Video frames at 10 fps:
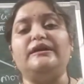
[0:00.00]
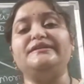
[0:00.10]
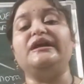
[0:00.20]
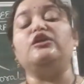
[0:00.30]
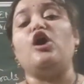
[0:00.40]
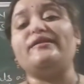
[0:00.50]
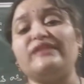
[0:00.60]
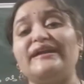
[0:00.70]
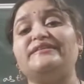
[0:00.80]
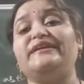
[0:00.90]
the laws
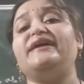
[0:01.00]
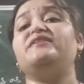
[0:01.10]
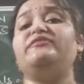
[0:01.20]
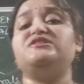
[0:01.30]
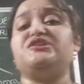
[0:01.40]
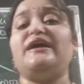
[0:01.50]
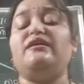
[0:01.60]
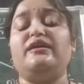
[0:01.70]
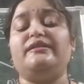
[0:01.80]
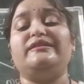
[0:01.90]
are there, which
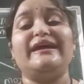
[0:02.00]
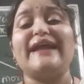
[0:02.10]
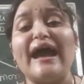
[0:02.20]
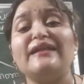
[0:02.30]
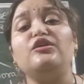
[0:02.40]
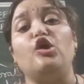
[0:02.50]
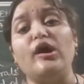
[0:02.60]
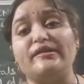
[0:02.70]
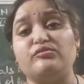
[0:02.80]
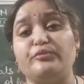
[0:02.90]
there are
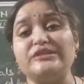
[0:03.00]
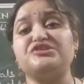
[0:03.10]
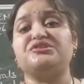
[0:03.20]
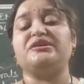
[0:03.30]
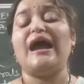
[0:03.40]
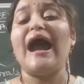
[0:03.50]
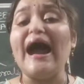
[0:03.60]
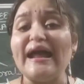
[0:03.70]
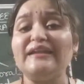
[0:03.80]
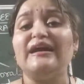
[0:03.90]
laws which
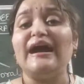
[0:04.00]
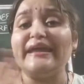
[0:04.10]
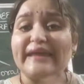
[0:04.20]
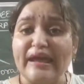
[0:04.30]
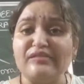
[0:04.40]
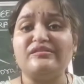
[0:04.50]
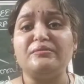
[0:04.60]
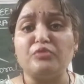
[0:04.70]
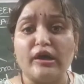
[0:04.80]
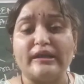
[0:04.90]
are against the
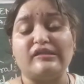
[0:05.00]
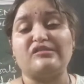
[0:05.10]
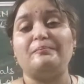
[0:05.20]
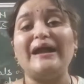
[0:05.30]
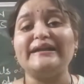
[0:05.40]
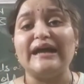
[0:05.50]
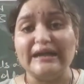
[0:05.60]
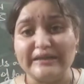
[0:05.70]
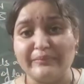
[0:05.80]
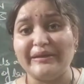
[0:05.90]
morals, but
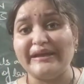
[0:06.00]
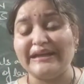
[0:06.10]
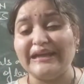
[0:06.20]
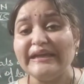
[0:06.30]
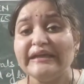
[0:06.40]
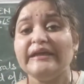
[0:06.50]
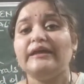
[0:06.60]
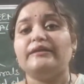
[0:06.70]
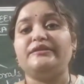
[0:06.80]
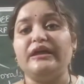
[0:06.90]
ultimately
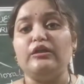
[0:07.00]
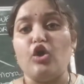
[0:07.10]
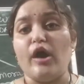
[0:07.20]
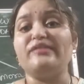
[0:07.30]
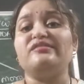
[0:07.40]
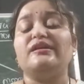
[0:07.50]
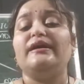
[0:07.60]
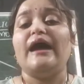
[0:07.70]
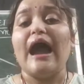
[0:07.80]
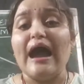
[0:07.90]
the laws
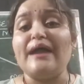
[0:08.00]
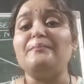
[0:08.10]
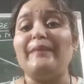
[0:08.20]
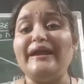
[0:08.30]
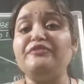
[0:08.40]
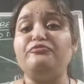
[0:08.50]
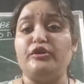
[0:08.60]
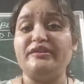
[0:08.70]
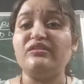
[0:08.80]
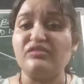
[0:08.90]
are meant for
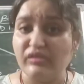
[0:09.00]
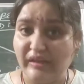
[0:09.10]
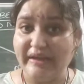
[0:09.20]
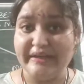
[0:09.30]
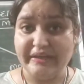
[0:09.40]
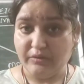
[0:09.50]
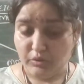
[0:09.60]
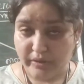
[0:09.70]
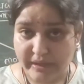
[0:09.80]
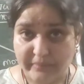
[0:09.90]
the society.
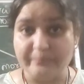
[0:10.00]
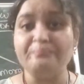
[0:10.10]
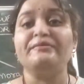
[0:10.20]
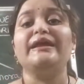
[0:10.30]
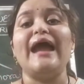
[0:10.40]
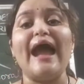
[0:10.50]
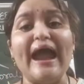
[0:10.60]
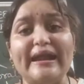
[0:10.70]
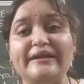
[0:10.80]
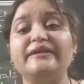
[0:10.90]
Okay,
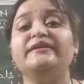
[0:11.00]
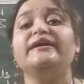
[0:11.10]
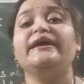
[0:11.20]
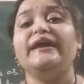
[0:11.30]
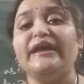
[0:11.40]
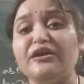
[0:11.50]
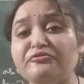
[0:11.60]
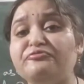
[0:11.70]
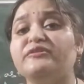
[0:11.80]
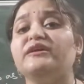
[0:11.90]
and
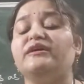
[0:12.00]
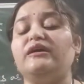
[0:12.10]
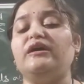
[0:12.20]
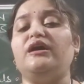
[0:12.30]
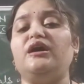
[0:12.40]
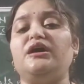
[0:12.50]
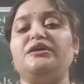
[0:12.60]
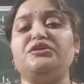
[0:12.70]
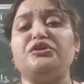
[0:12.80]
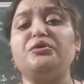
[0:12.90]
if
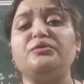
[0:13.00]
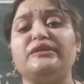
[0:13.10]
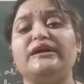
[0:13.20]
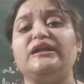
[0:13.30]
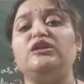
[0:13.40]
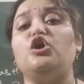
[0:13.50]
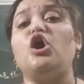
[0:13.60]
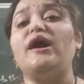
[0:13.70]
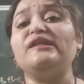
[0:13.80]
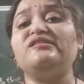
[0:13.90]
the
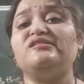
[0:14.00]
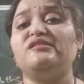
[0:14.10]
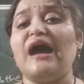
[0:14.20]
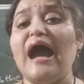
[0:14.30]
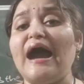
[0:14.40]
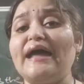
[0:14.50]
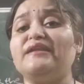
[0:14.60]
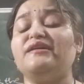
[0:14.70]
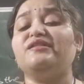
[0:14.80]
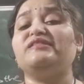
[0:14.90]
laws are
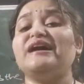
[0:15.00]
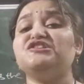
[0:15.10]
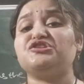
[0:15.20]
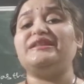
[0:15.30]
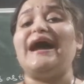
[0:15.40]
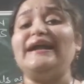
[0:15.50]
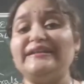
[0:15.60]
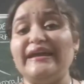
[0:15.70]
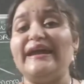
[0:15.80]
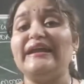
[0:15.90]
such that
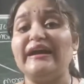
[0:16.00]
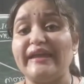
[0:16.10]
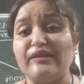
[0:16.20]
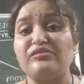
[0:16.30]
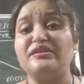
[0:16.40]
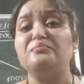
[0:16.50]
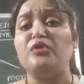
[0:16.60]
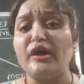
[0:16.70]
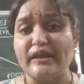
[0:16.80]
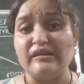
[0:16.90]
they are against the
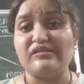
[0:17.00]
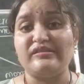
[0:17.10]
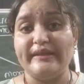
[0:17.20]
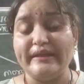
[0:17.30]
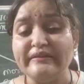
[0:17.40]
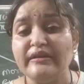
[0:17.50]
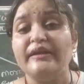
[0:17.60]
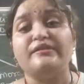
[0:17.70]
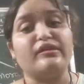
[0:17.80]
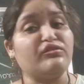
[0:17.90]
morals, then
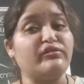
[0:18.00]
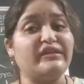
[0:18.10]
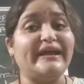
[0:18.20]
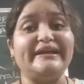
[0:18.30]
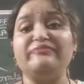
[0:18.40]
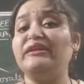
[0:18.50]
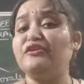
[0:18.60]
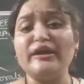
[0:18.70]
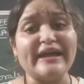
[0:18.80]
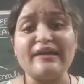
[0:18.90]
the society will
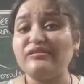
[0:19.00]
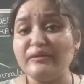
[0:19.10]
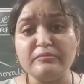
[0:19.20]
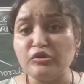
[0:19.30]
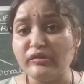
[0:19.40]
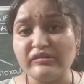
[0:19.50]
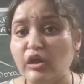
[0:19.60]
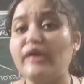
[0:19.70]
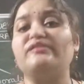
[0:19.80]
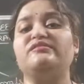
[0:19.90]
not accept those
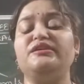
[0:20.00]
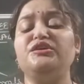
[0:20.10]
laws.